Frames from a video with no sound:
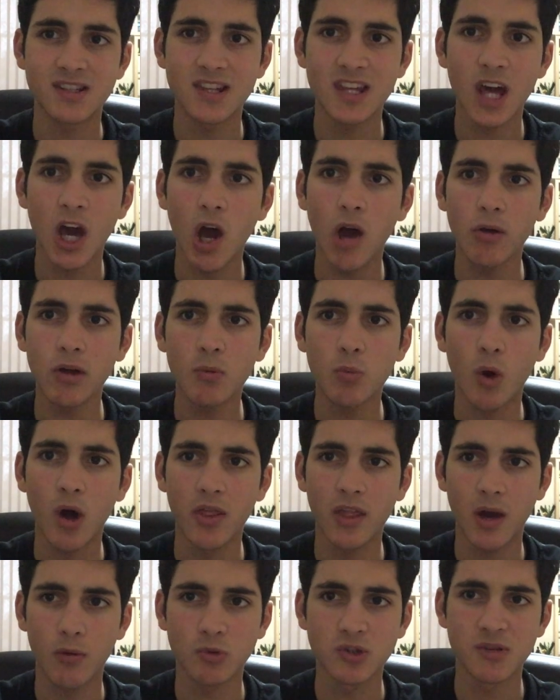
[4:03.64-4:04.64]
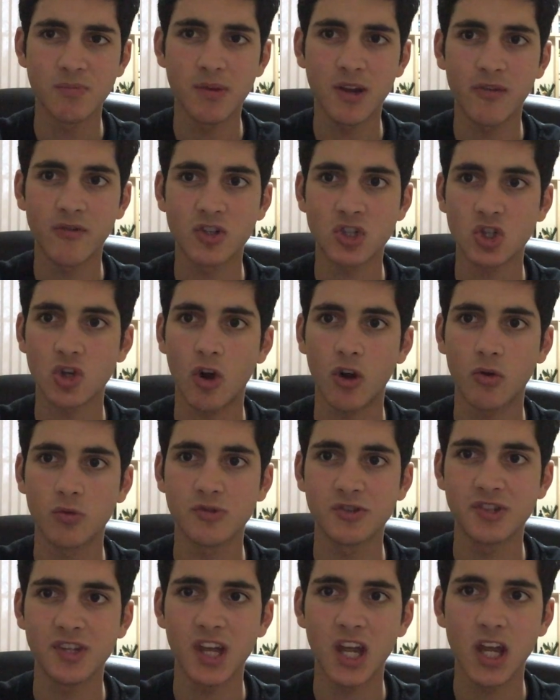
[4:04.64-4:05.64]
The only one that was a bit of a shock
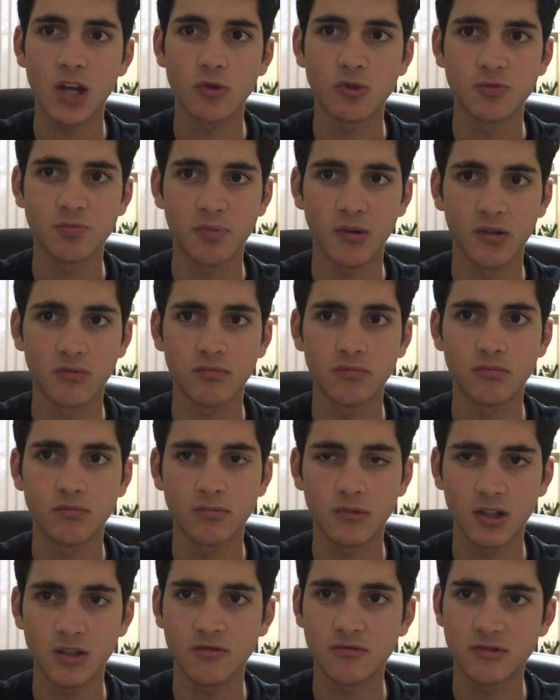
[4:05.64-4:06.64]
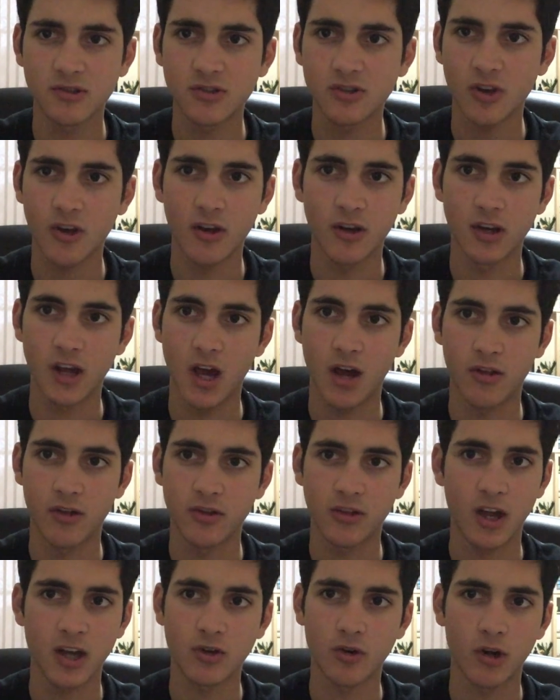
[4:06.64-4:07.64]
was the Eagles, but it's turned out
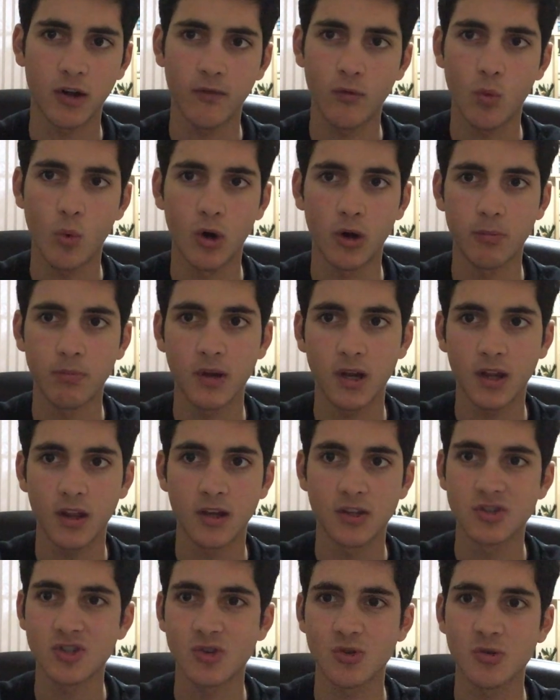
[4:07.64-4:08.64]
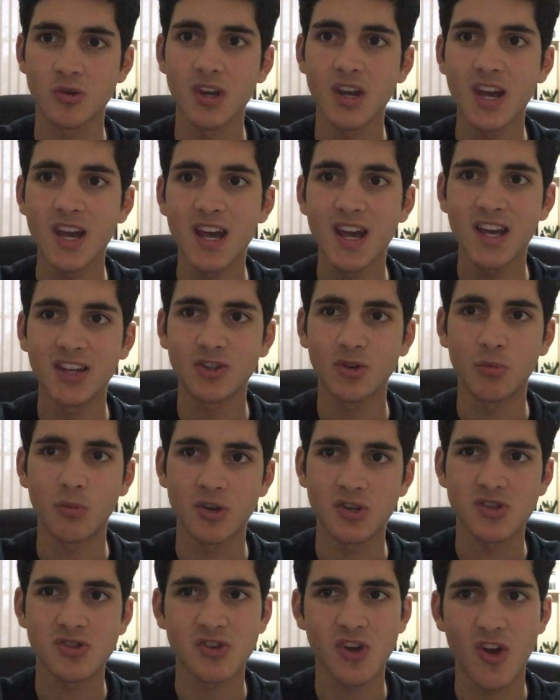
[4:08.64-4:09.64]
that they don't even want to be there, so it's
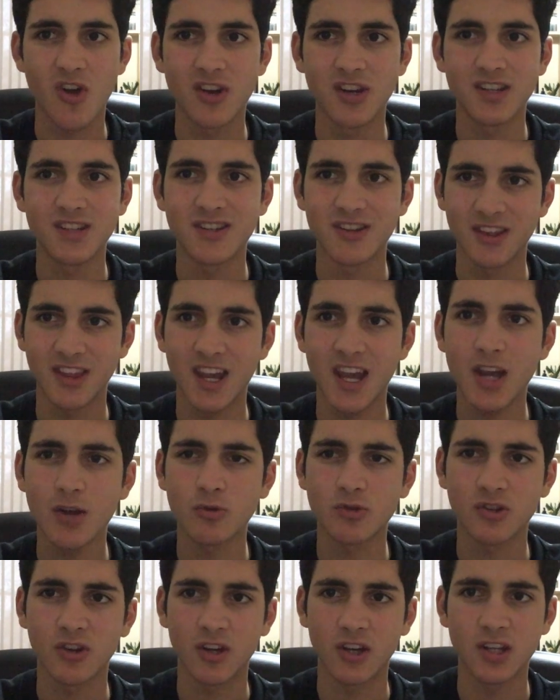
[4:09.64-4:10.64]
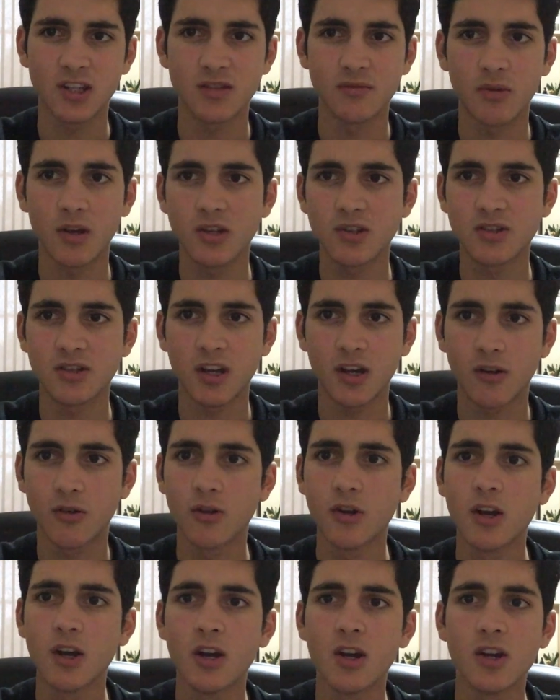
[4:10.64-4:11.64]
almost turned into the Eagles are easy beats now.
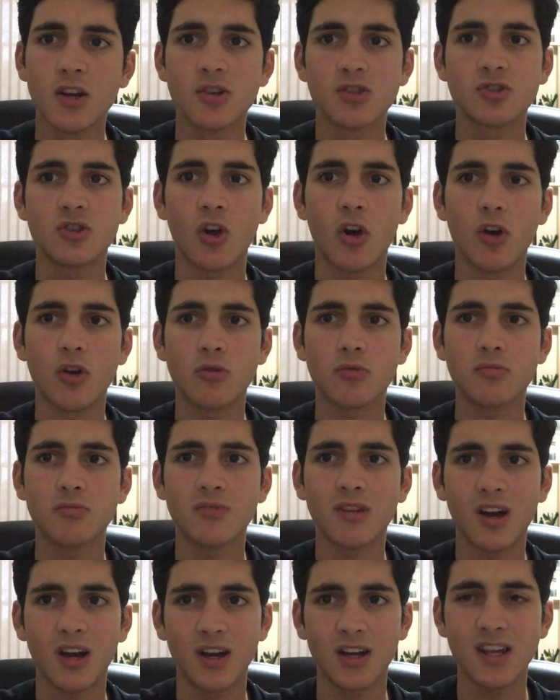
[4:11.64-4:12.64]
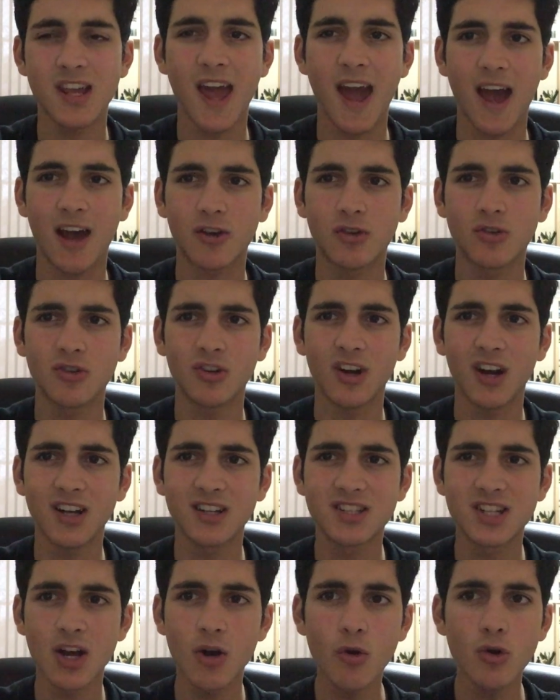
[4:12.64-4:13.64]
So, yeah,
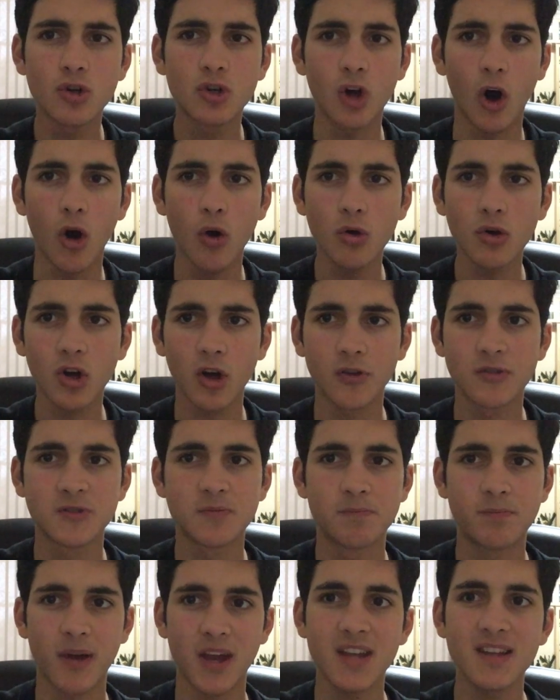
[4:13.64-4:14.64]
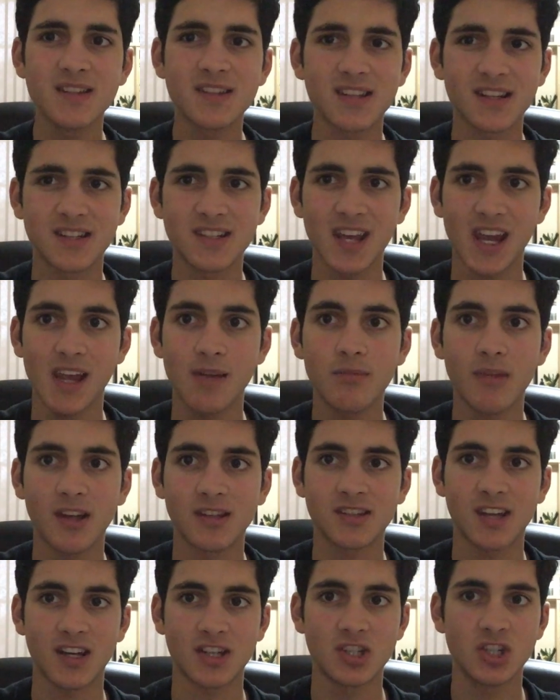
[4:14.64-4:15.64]
until Gold Coast beats a team
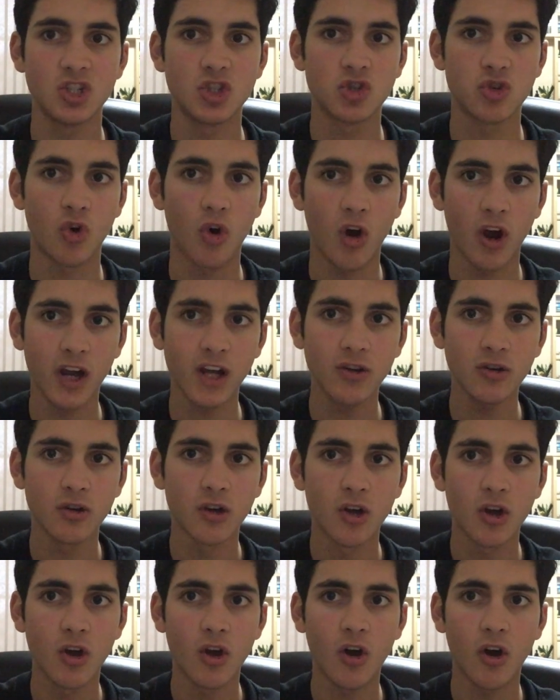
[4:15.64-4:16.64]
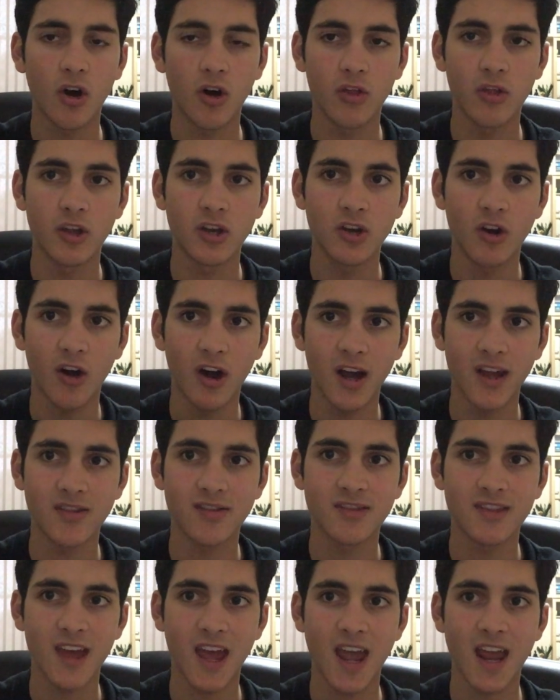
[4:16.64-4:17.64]
that's actually trying on the
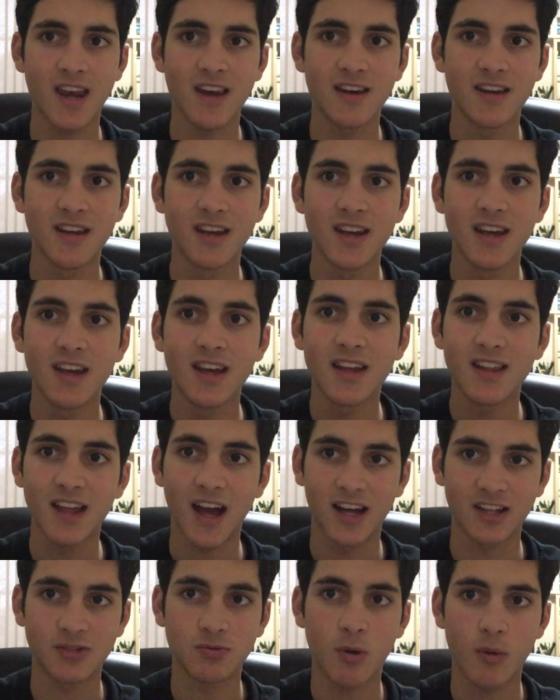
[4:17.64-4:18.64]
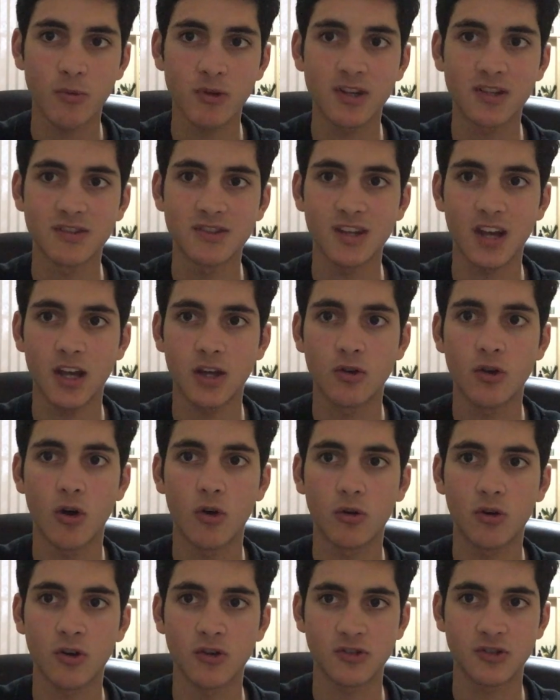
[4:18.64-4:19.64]
night, then that's when we can say
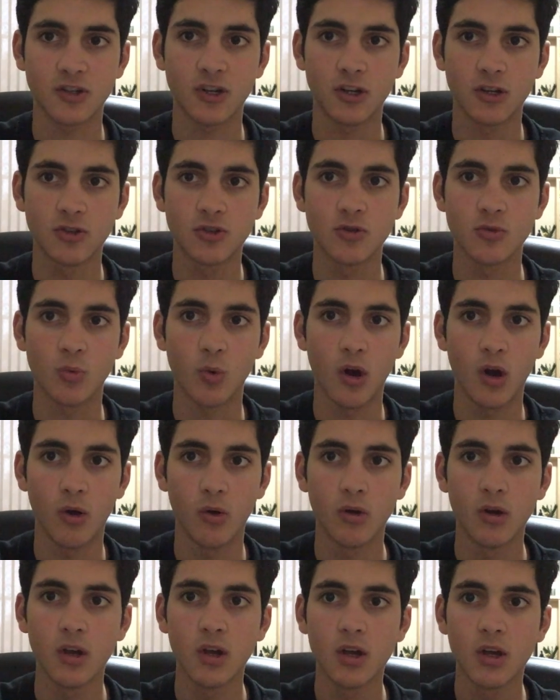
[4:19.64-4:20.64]
Gold Coast are going to do well.